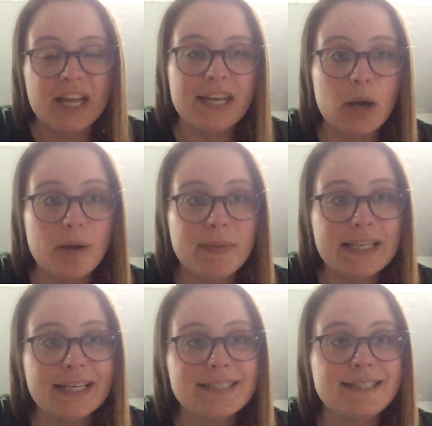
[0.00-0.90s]
Now I'm
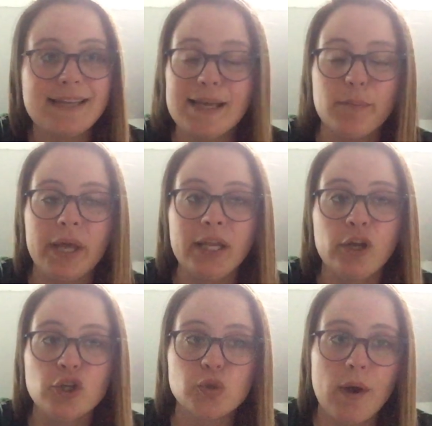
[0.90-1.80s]
making a statement,
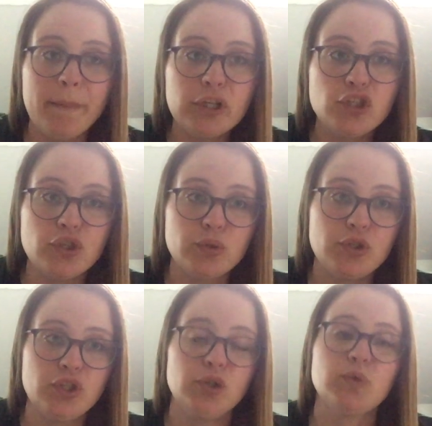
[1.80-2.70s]
so I'm going to choose
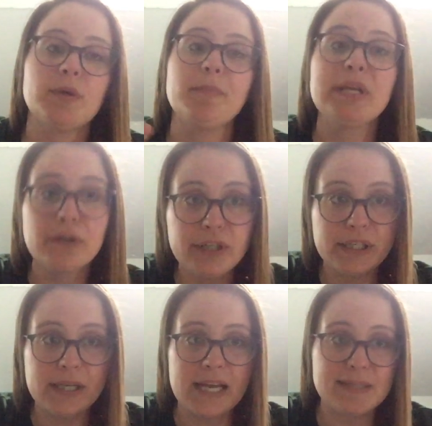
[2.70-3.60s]
to use a
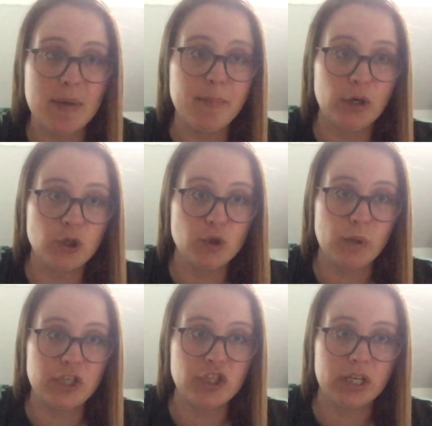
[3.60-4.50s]
period as my
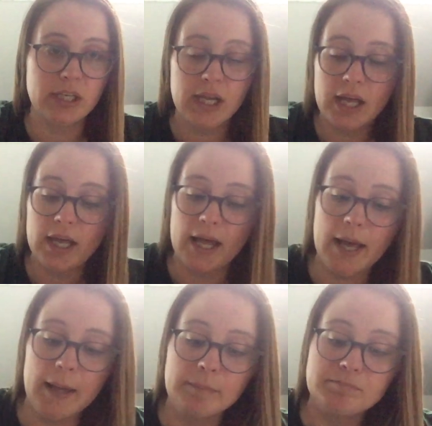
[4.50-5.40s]
punctuation,
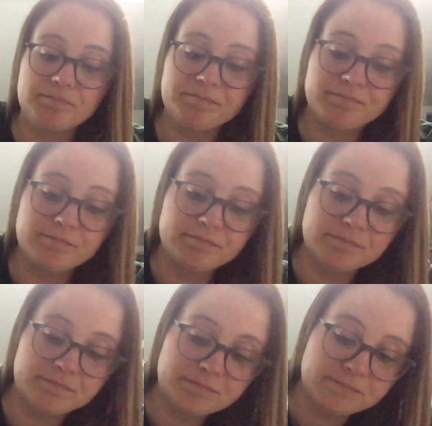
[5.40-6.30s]

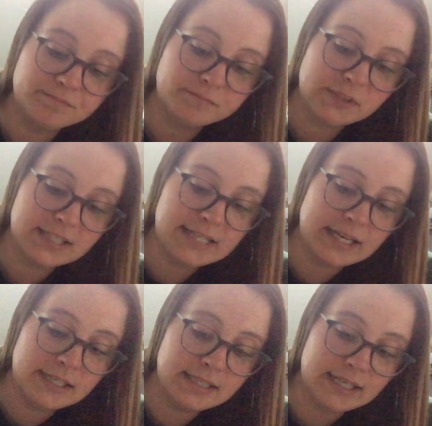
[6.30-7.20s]
because
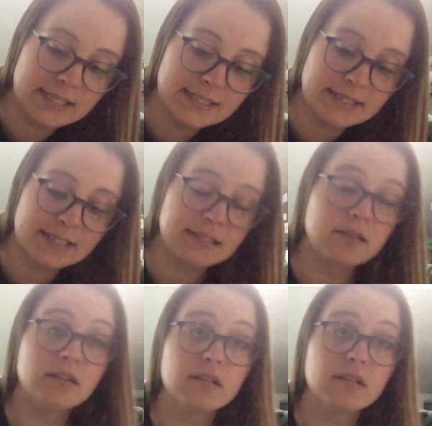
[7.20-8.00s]
that indicates it's a